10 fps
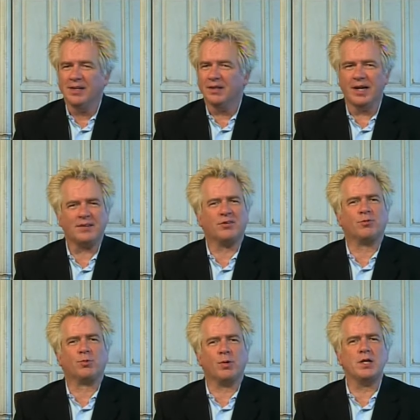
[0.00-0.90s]
Lots
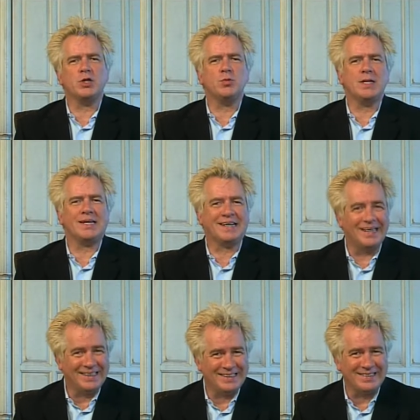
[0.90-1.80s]
of great, unique
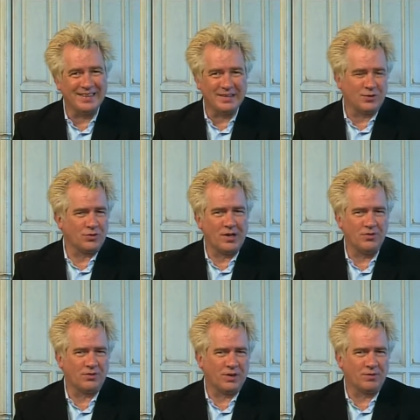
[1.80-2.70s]
content that
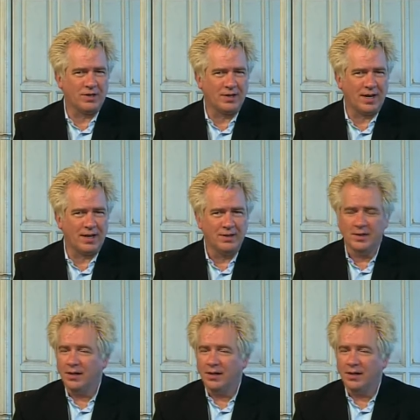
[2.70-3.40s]
changes every day.